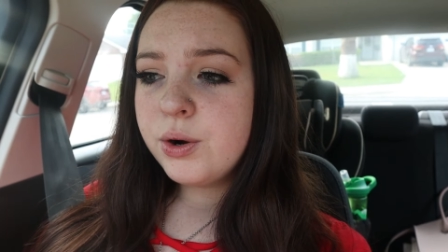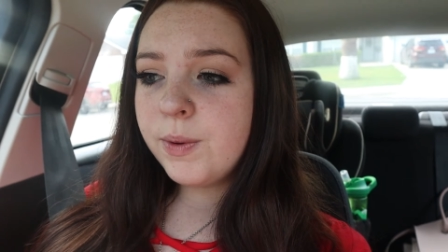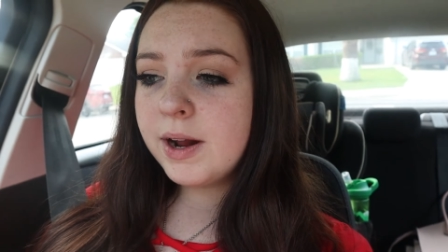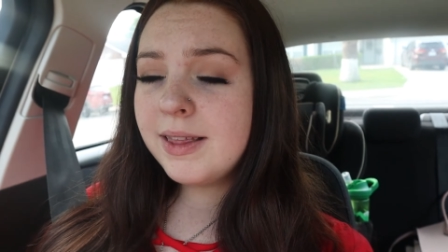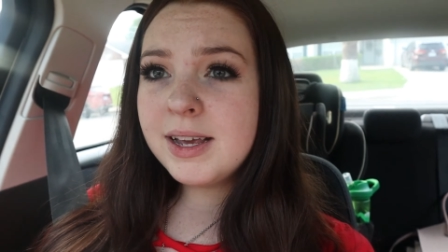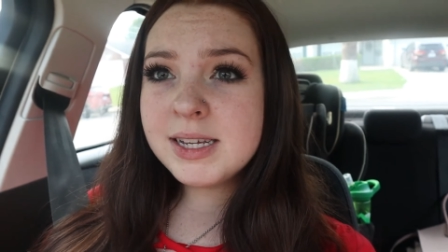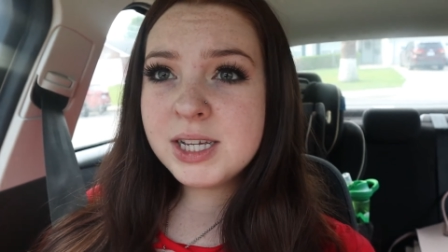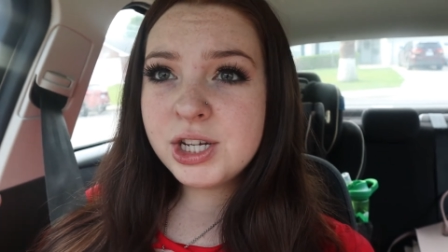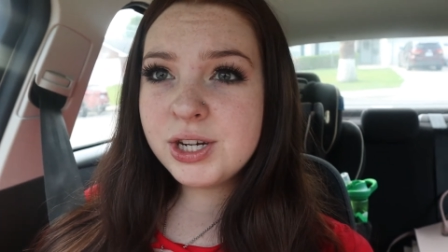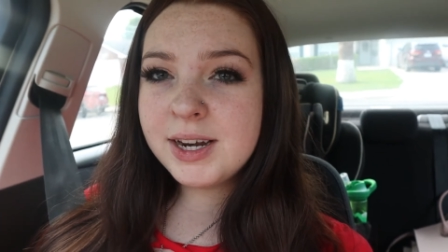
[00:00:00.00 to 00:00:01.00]
quickly because
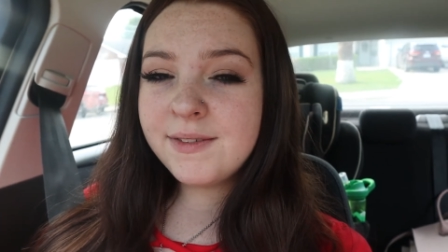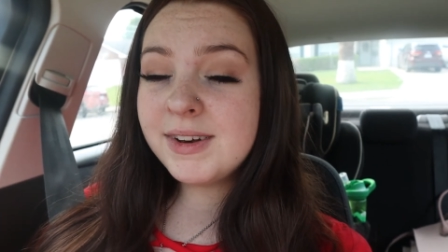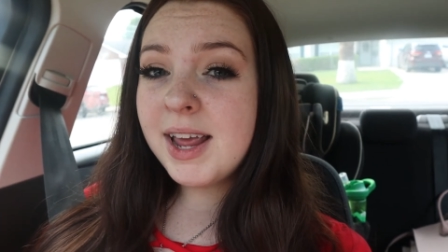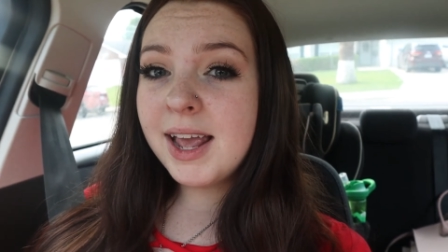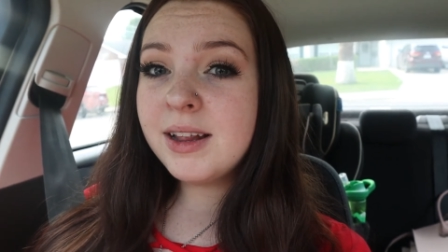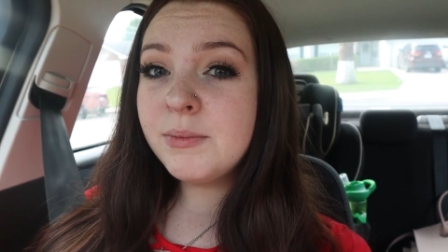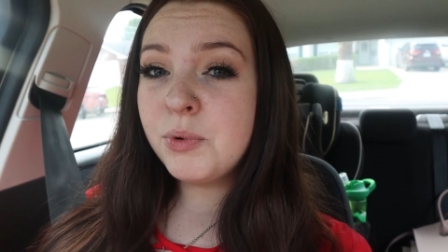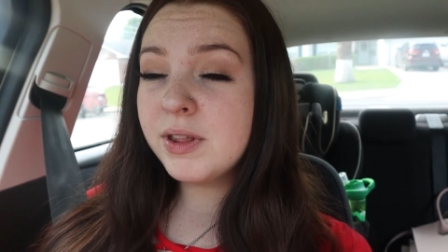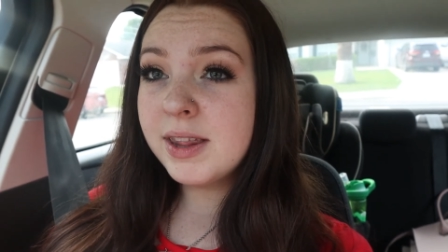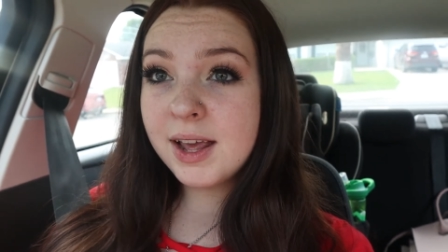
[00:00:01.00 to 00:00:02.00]
it shouldn't even take
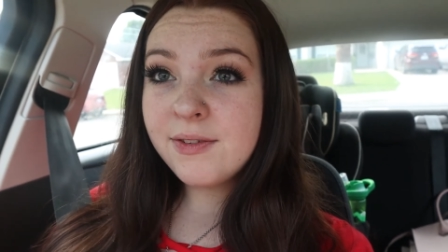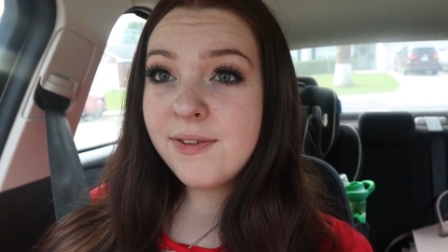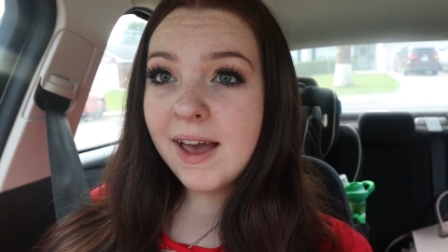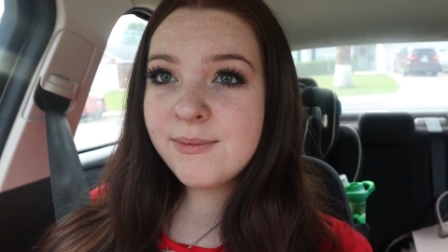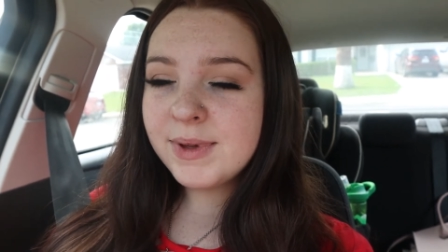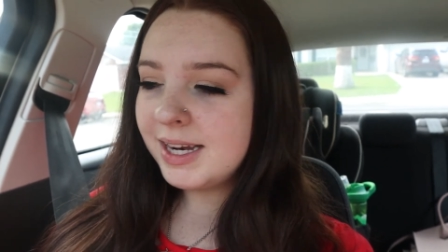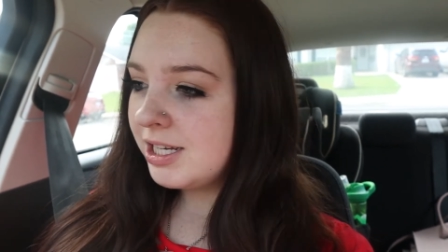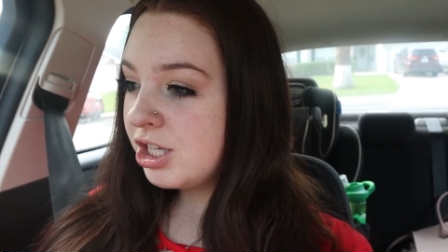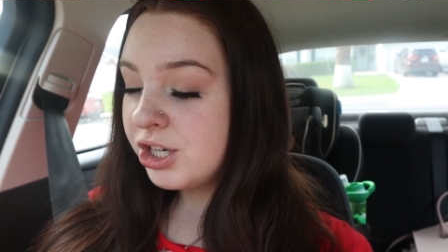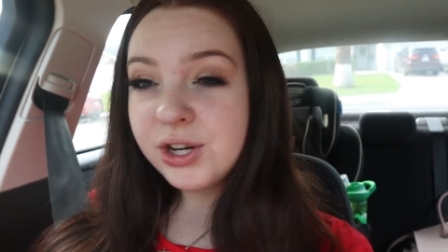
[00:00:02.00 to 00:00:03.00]
more than like 5
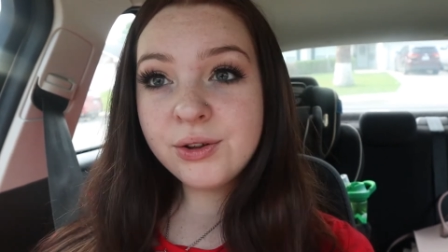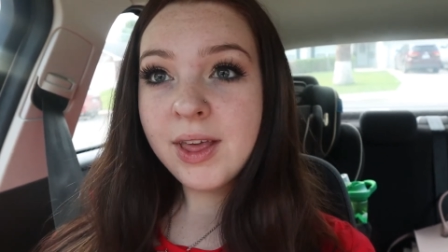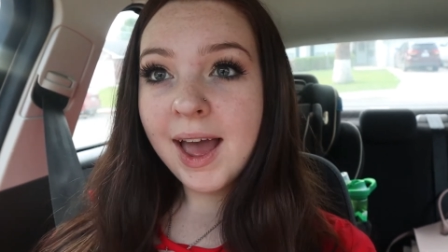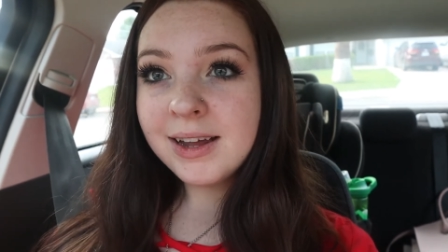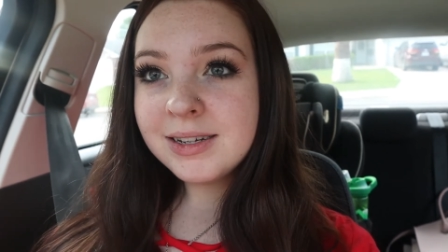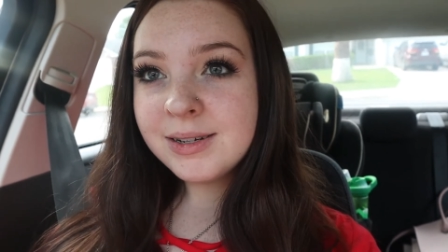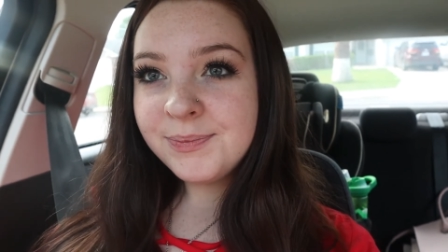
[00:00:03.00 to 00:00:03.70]
minutes to do that.